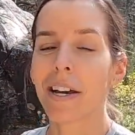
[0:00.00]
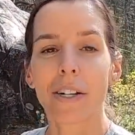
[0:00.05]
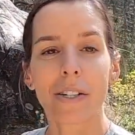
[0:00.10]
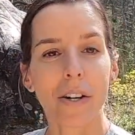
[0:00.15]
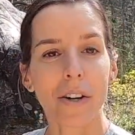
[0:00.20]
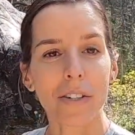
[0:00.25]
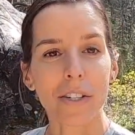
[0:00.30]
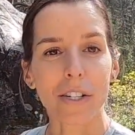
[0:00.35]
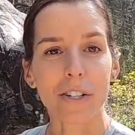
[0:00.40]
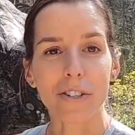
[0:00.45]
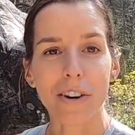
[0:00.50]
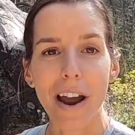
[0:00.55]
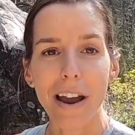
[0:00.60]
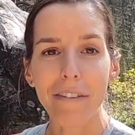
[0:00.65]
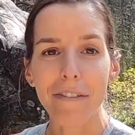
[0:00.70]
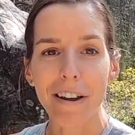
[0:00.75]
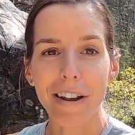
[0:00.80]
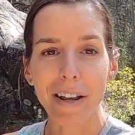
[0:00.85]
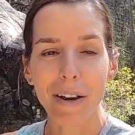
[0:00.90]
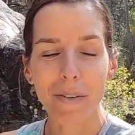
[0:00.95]
don't have to
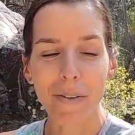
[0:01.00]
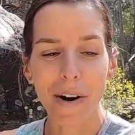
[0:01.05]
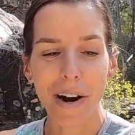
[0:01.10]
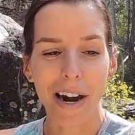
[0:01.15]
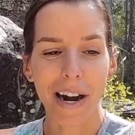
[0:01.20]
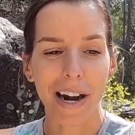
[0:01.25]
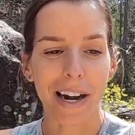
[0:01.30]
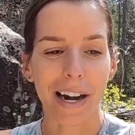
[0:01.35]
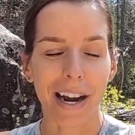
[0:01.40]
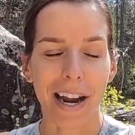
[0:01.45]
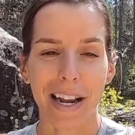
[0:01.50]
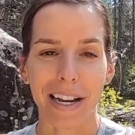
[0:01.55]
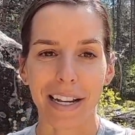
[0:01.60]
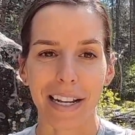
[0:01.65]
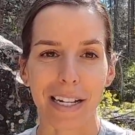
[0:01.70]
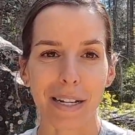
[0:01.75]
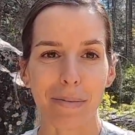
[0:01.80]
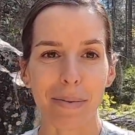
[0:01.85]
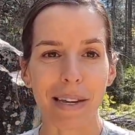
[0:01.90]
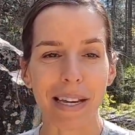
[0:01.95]
drive anywhere, and
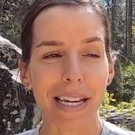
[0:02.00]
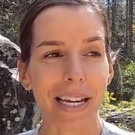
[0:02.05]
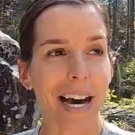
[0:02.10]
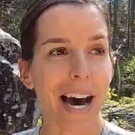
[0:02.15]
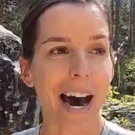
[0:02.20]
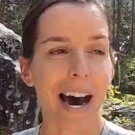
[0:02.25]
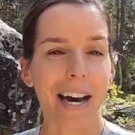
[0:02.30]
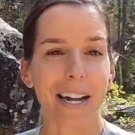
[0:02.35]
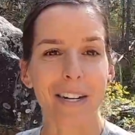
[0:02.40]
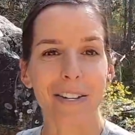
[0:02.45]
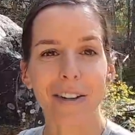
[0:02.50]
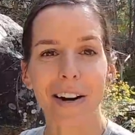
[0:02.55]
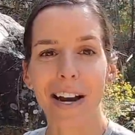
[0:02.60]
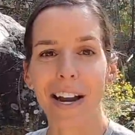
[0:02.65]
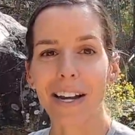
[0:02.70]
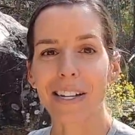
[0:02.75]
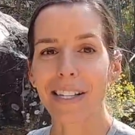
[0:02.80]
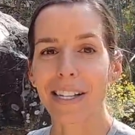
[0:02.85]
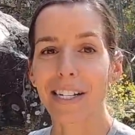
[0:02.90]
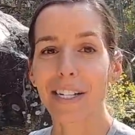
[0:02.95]
get to be on
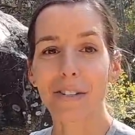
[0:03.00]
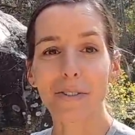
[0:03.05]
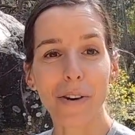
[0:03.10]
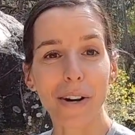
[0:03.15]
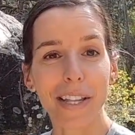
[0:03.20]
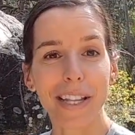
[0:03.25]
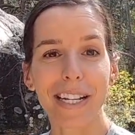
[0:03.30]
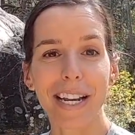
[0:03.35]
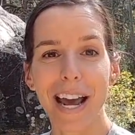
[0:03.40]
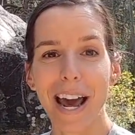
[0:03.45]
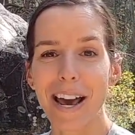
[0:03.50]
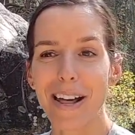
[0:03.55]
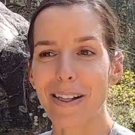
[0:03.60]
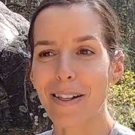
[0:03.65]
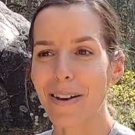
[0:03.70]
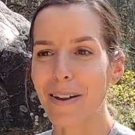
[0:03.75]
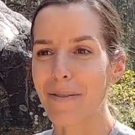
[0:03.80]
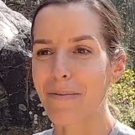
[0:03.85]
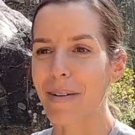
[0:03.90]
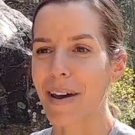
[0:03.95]
trails and enjoy the day a
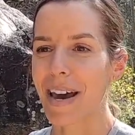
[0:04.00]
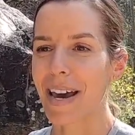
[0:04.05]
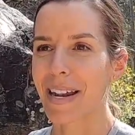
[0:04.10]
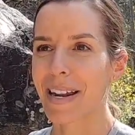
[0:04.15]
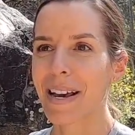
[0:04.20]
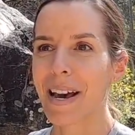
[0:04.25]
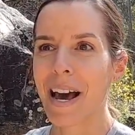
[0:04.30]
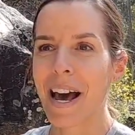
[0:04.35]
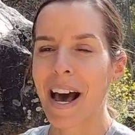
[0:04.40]
little bit